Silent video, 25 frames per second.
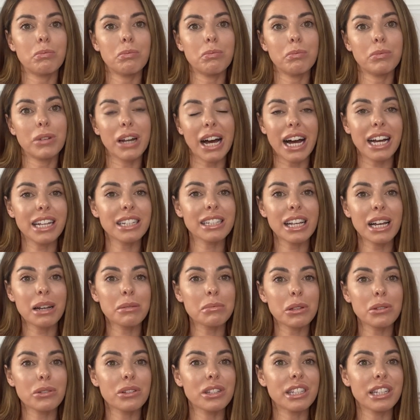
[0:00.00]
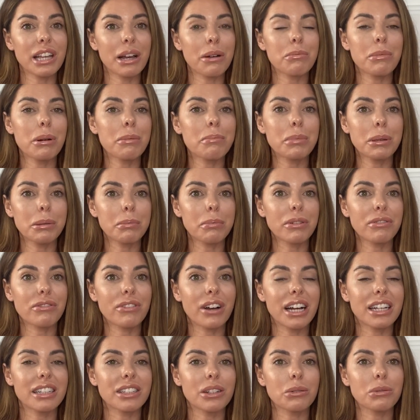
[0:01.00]
9 times out of 10 when people
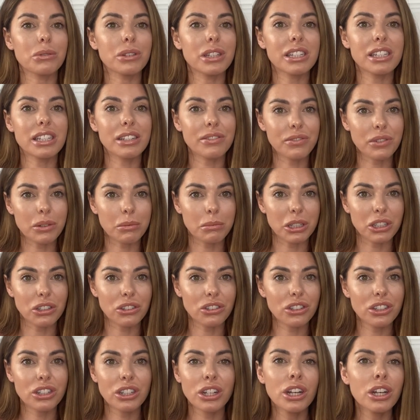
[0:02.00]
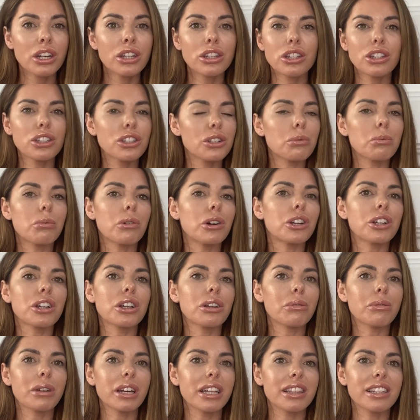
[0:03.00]
find out this information, they don't want to go
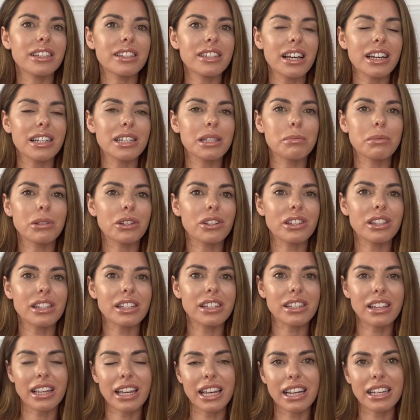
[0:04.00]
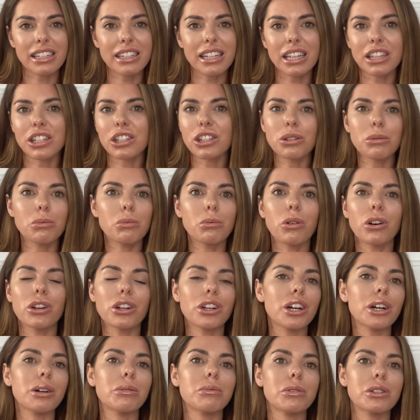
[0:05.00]
and get the test because they're scared, and they don't want
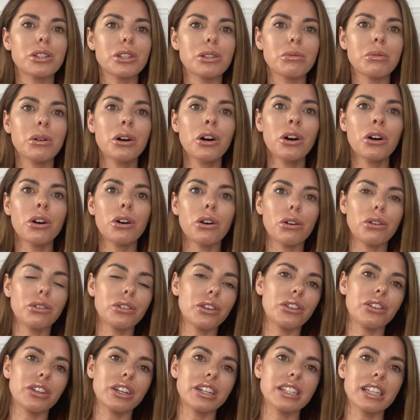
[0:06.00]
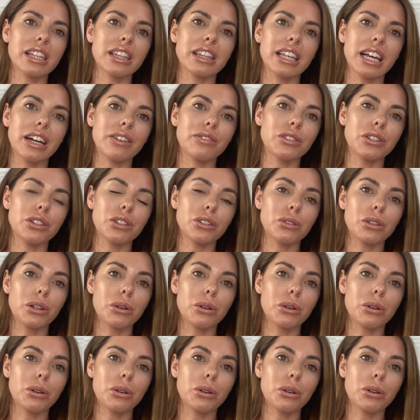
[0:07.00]
to go and do all the things that they have to do.